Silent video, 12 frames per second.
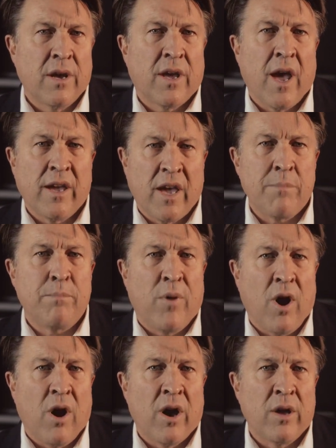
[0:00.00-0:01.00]
can get
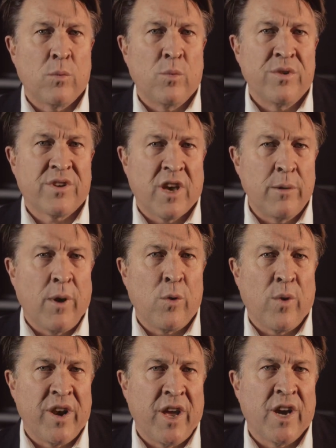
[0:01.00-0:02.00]
by with
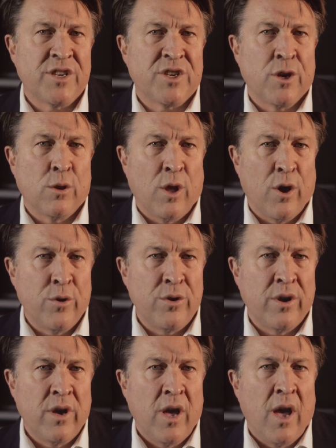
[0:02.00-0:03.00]
chemoradiation
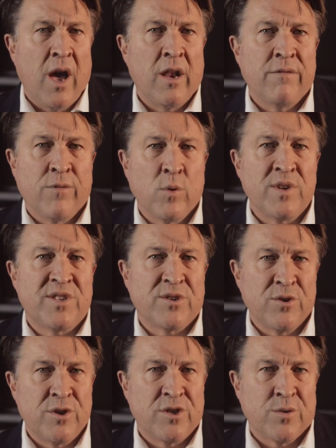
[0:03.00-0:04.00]
alone and avoid
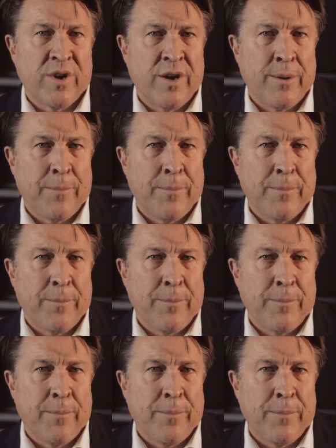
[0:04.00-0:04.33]
surgery.